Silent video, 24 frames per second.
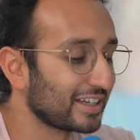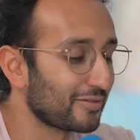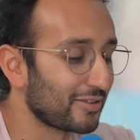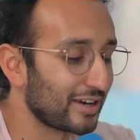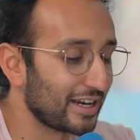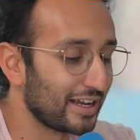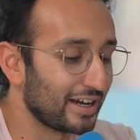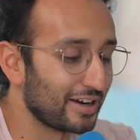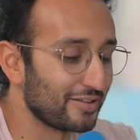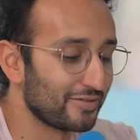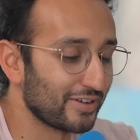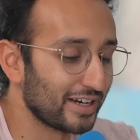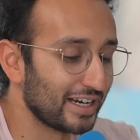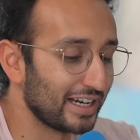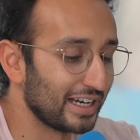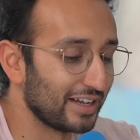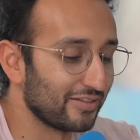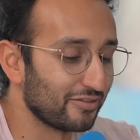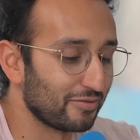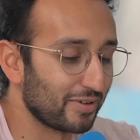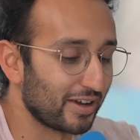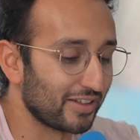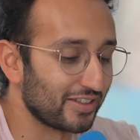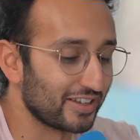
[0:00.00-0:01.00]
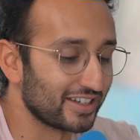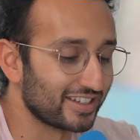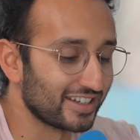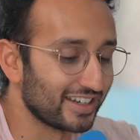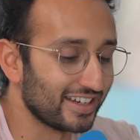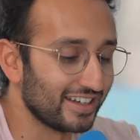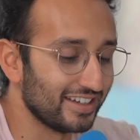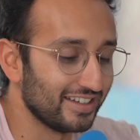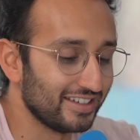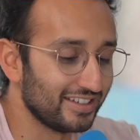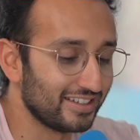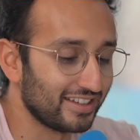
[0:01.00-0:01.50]
i really i really love about this
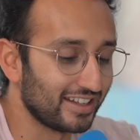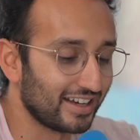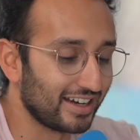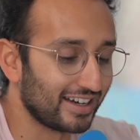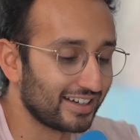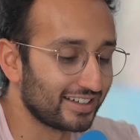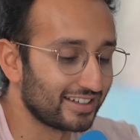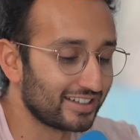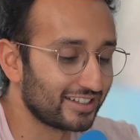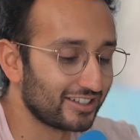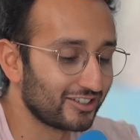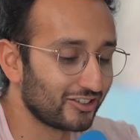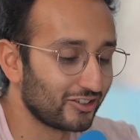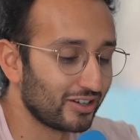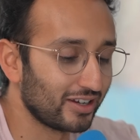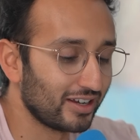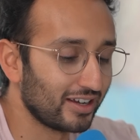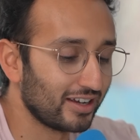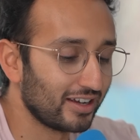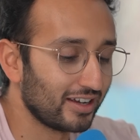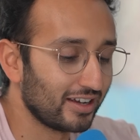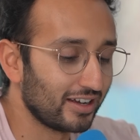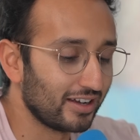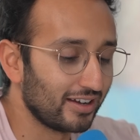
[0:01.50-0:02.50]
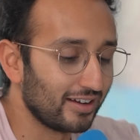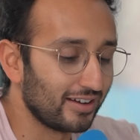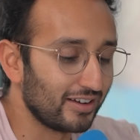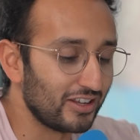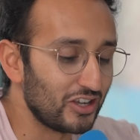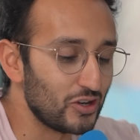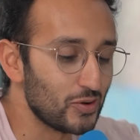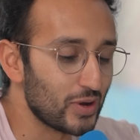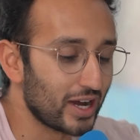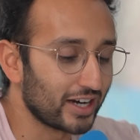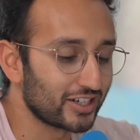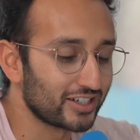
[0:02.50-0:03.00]
is that
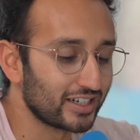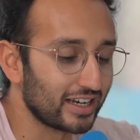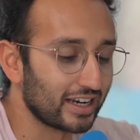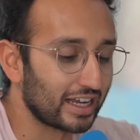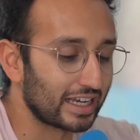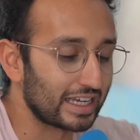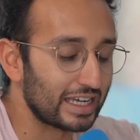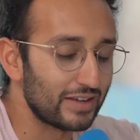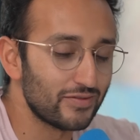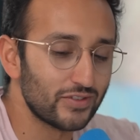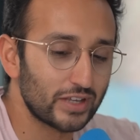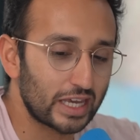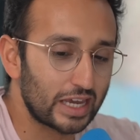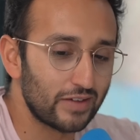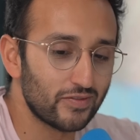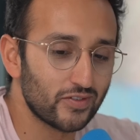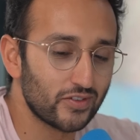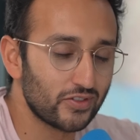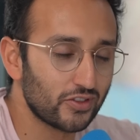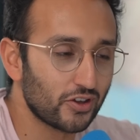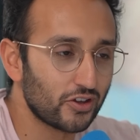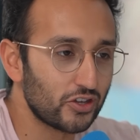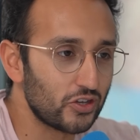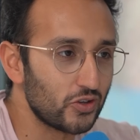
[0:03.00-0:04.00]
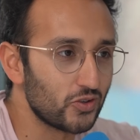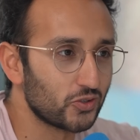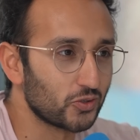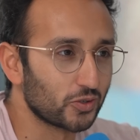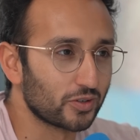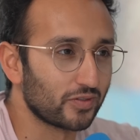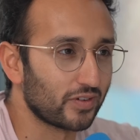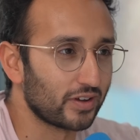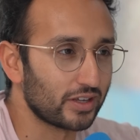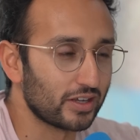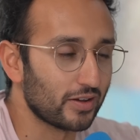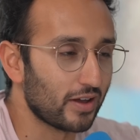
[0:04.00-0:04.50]
you actually like even even though you
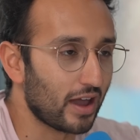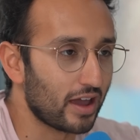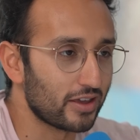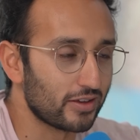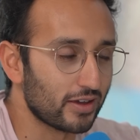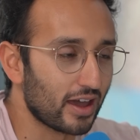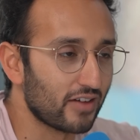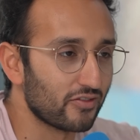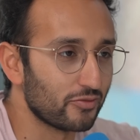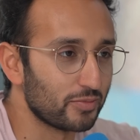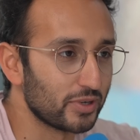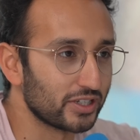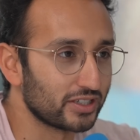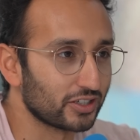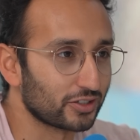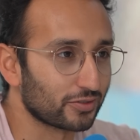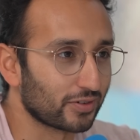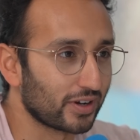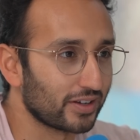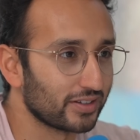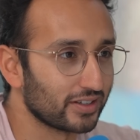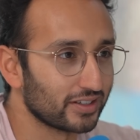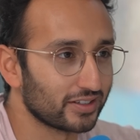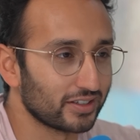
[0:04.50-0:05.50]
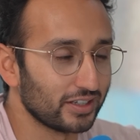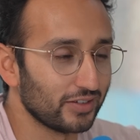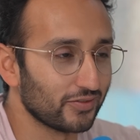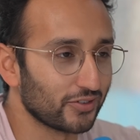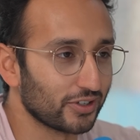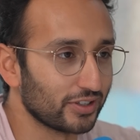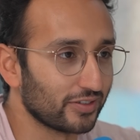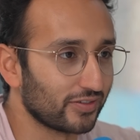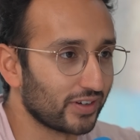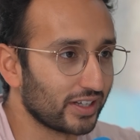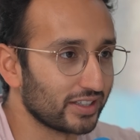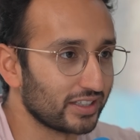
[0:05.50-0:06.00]
sort of you, ha- you have a business around this and you've
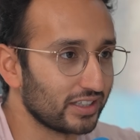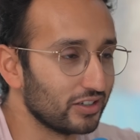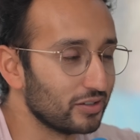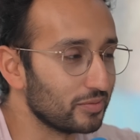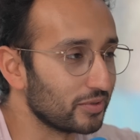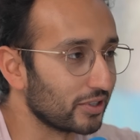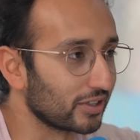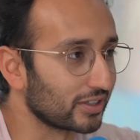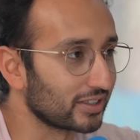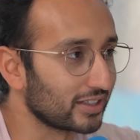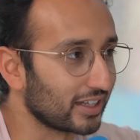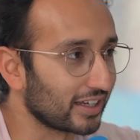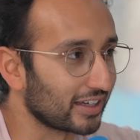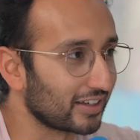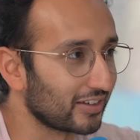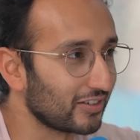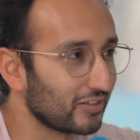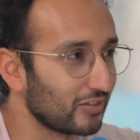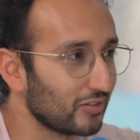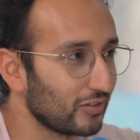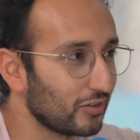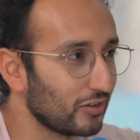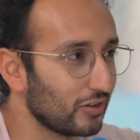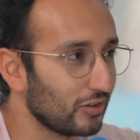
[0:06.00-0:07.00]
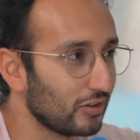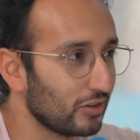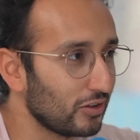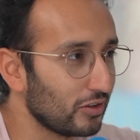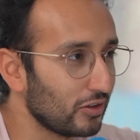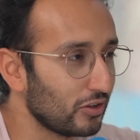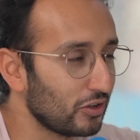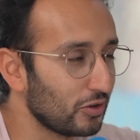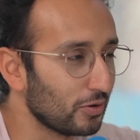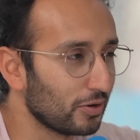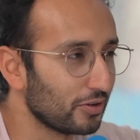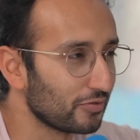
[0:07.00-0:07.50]
got the fancy notebooks like
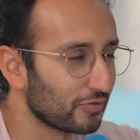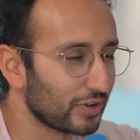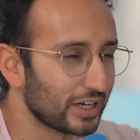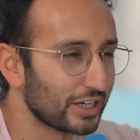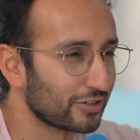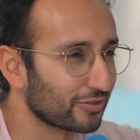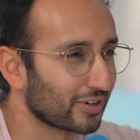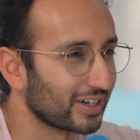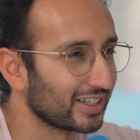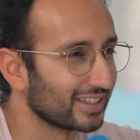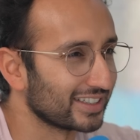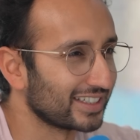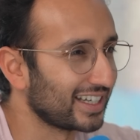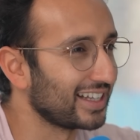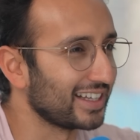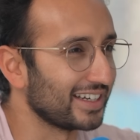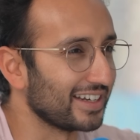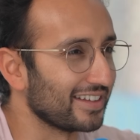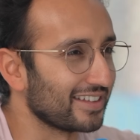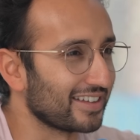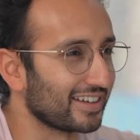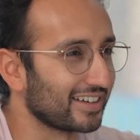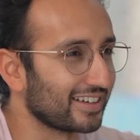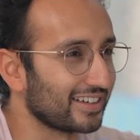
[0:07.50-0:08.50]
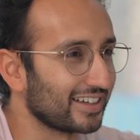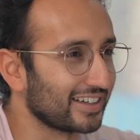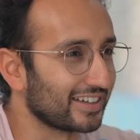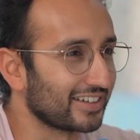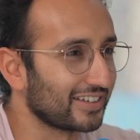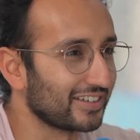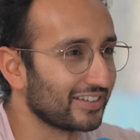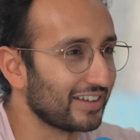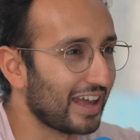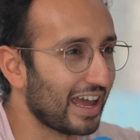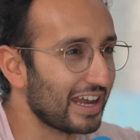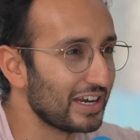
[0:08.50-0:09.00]
you aren't really trying to sell anything
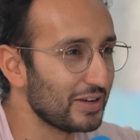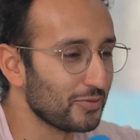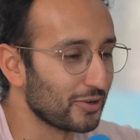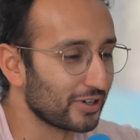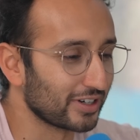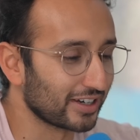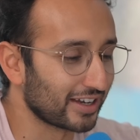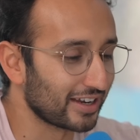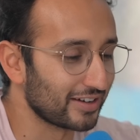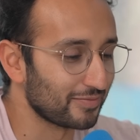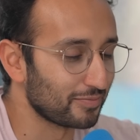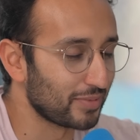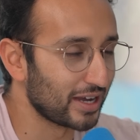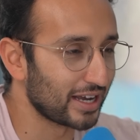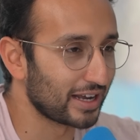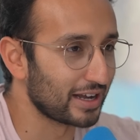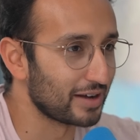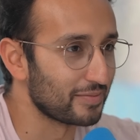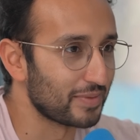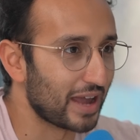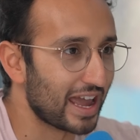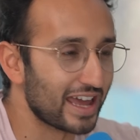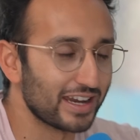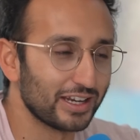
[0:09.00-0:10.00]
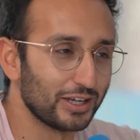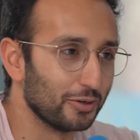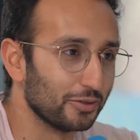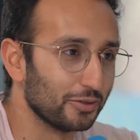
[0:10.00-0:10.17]
like anyone can pick up any